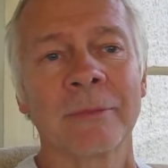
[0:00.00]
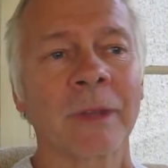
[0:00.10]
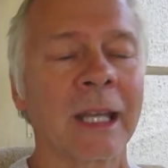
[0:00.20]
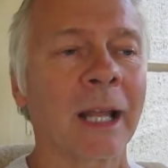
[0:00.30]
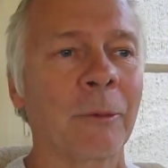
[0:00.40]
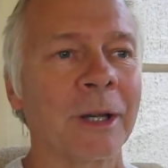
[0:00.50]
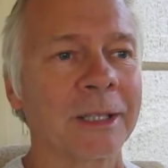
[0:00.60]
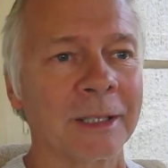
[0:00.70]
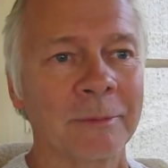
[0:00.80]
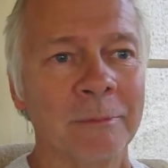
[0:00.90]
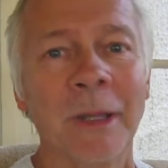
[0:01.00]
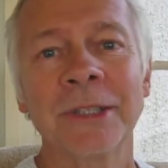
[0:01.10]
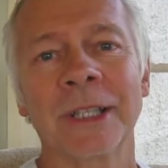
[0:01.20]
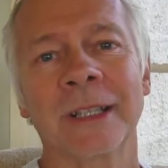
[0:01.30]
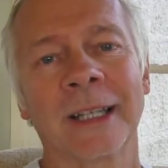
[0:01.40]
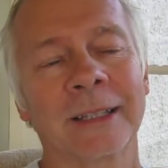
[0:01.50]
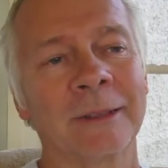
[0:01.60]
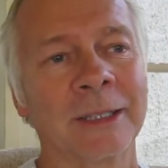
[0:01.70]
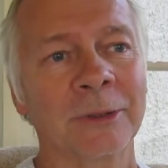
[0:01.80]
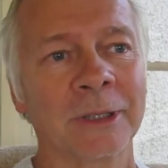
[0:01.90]
And I wanted to mention that
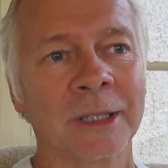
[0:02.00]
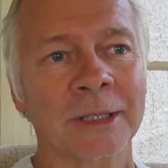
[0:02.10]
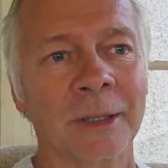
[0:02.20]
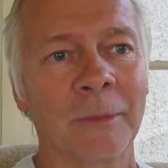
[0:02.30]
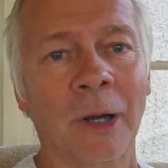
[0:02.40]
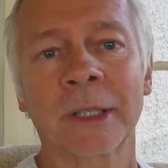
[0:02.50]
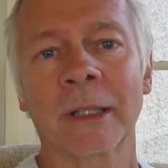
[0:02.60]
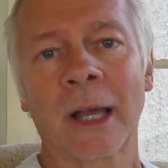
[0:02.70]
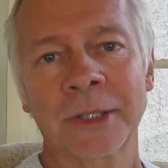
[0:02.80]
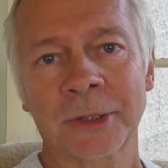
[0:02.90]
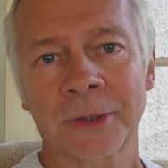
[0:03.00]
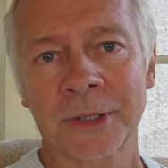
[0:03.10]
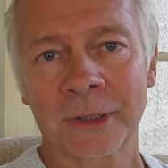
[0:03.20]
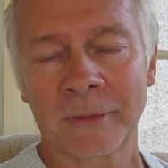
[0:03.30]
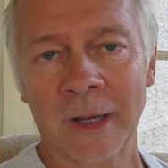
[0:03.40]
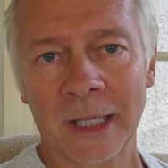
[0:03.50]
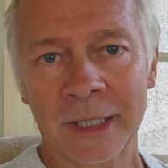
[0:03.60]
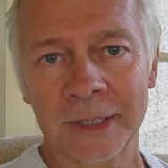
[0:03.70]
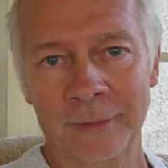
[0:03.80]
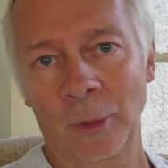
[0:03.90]
in doing some archaeological
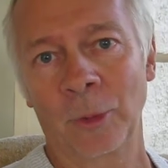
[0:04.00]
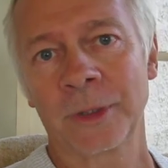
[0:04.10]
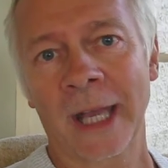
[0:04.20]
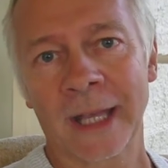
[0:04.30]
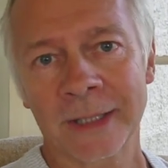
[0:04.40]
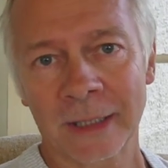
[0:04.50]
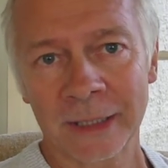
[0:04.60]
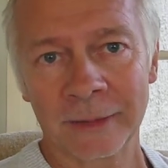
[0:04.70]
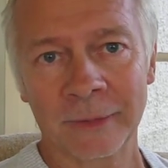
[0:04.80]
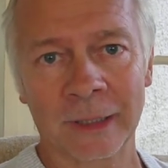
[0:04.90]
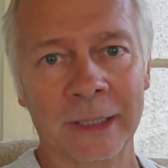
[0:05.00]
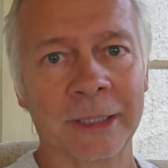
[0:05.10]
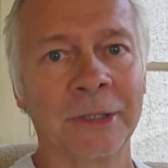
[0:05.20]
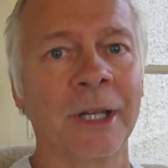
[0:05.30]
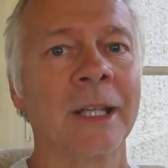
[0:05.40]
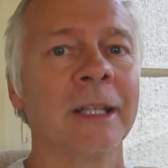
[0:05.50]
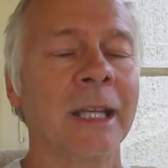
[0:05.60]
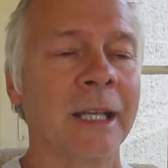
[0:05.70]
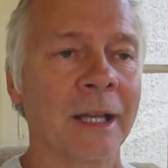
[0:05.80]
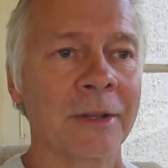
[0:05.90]
surveys of old Taslina village
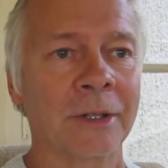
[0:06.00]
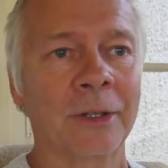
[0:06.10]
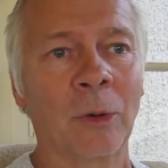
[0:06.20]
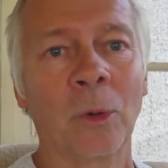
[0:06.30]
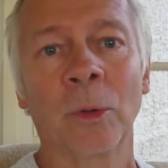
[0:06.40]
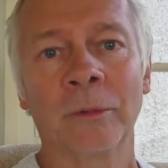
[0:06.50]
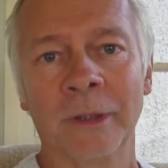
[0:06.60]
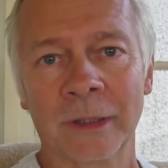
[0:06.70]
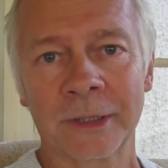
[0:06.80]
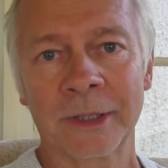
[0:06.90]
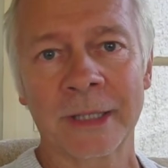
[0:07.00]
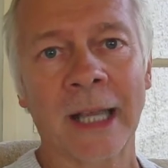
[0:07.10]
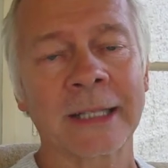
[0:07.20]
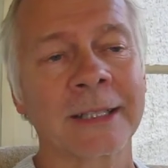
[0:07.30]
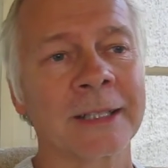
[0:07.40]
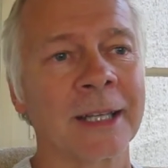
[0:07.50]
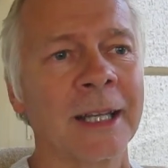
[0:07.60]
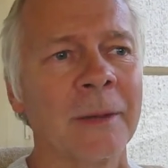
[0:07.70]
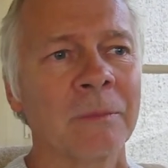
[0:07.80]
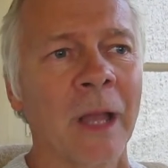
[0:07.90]
and other old village sites,
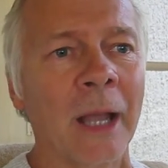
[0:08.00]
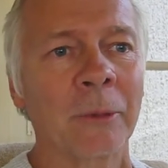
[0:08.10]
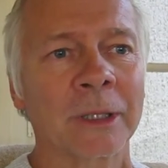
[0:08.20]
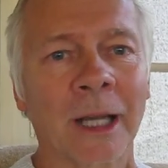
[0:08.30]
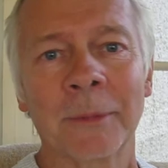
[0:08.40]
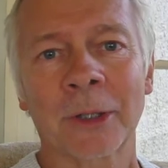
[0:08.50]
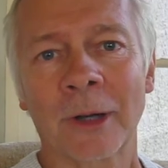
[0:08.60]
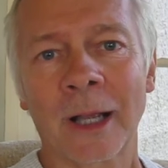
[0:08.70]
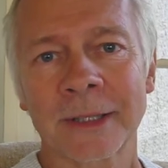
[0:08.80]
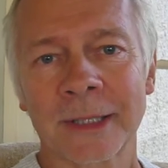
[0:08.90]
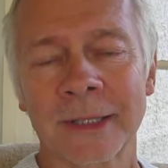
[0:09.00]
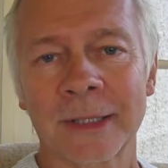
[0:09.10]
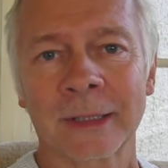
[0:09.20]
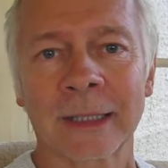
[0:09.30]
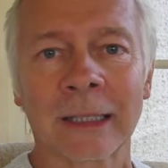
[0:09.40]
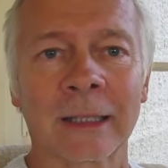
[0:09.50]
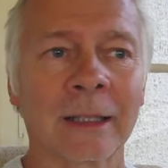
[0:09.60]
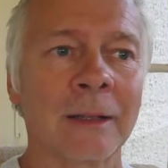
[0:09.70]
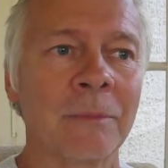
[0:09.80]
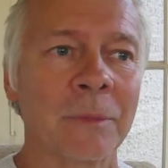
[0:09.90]
I would come across these
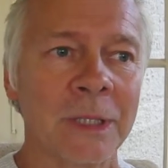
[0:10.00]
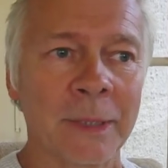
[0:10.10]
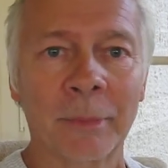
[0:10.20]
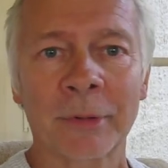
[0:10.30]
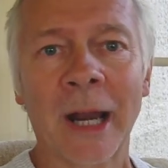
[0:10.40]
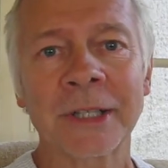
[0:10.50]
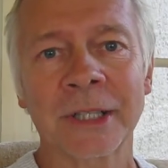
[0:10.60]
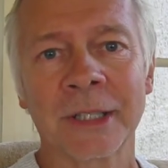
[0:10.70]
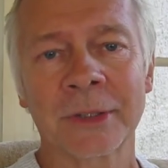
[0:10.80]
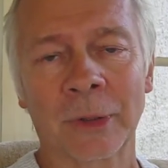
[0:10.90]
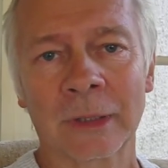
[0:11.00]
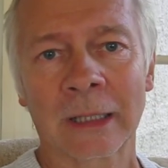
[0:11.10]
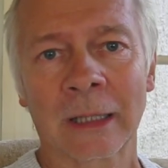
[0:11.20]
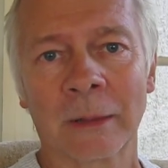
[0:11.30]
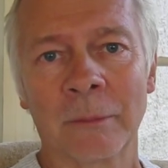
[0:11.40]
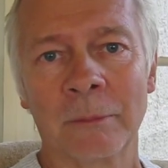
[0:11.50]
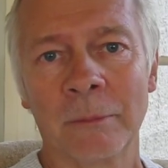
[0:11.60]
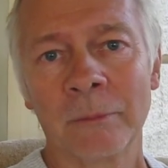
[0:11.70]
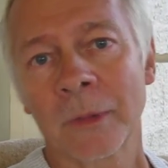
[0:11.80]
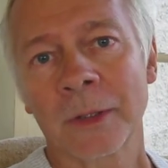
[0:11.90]
little depressions or little
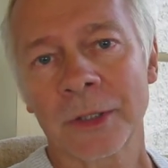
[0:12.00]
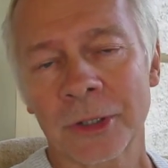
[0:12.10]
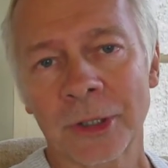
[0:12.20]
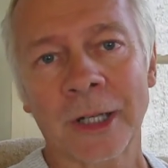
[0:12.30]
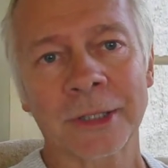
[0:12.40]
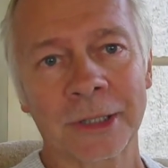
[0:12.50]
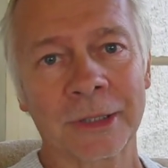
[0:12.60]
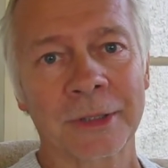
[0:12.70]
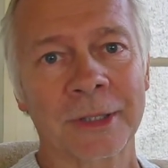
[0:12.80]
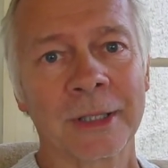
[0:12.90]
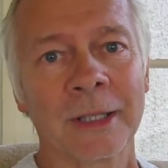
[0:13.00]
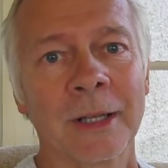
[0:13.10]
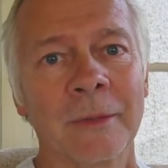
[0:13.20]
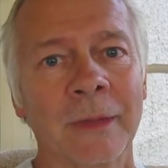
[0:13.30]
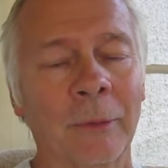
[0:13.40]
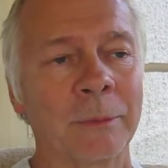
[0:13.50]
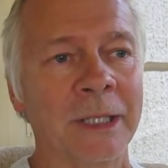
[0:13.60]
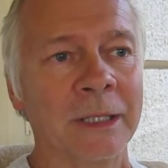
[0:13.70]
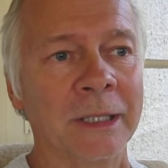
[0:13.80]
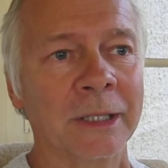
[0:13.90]
structures that would be
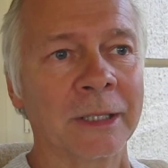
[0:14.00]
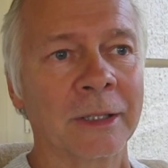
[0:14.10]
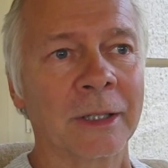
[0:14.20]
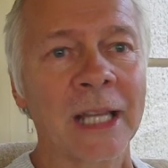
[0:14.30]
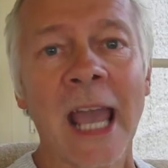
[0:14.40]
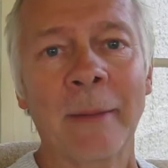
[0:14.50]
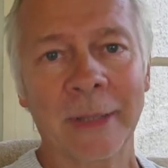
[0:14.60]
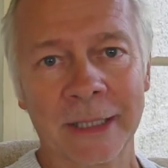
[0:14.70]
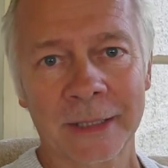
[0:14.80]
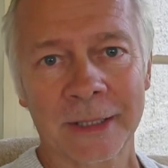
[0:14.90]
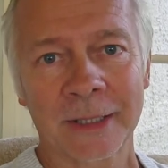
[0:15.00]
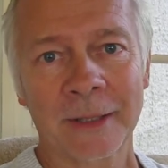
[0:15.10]
near cabins.